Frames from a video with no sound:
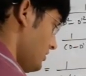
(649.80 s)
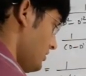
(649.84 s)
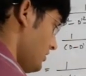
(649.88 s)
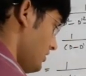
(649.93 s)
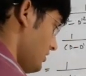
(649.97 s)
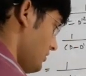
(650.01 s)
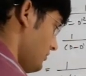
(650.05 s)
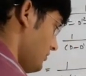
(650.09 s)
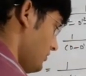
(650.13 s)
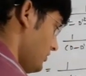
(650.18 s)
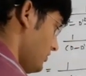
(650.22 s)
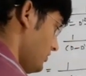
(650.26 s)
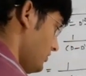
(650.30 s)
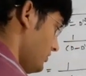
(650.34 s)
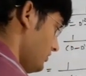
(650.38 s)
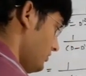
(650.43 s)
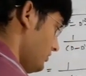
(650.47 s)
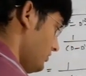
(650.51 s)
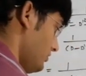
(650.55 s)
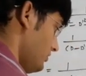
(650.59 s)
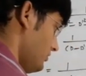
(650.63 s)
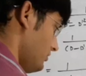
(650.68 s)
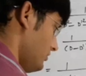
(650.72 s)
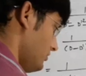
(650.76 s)
upon
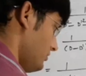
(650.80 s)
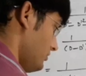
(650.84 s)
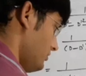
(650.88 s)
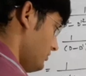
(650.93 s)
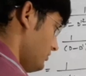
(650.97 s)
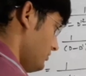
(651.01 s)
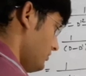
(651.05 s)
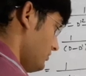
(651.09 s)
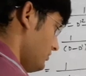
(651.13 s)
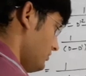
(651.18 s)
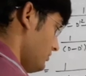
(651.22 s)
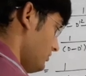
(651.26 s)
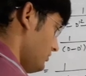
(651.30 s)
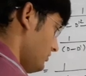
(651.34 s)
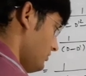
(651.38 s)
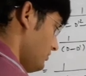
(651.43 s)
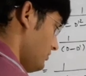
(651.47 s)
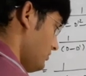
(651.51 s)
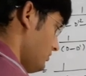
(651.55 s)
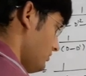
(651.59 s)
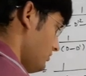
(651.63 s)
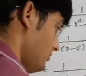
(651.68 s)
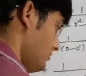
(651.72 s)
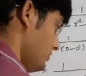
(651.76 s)

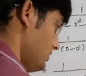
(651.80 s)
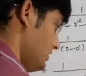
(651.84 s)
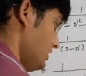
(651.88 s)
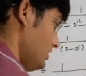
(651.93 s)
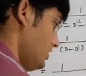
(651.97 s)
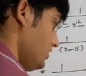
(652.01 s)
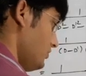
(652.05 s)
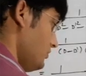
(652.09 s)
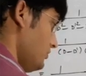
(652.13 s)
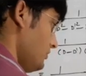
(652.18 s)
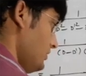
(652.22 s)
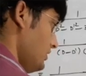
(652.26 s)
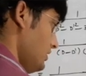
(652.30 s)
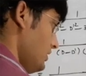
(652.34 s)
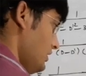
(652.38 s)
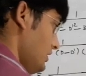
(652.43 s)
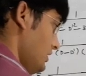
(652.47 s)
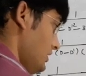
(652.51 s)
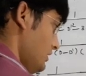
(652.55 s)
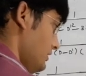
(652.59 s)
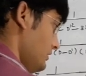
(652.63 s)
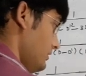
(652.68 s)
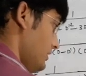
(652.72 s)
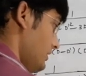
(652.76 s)
d cube.
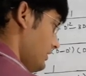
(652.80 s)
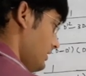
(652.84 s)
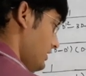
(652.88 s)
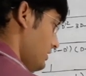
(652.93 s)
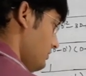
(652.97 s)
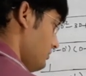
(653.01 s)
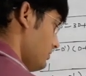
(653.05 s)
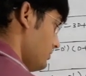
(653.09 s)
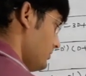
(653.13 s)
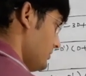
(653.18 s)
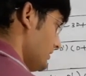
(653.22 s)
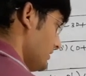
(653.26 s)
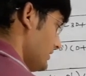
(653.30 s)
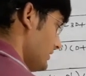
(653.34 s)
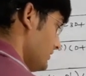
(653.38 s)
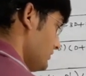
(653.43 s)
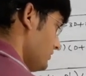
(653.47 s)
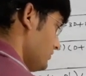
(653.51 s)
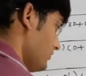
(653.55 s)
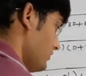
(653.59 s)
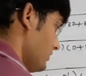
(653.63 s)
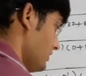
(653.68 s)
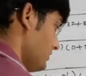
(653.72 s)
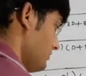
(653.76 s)
Then here we will get
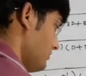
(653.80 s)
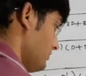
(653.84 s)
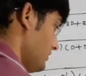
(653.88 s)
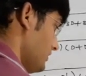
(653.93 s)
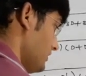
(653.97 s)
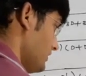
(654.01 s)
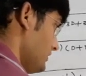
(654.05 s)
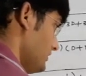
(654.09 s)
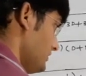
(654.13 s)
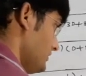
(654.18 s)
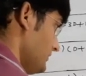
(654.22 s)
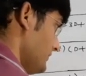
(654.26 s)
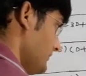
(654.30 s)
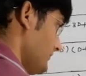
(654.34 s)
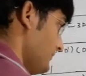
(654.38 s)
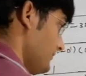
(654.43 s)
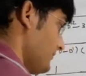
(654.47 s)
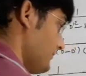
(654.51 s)
1 plus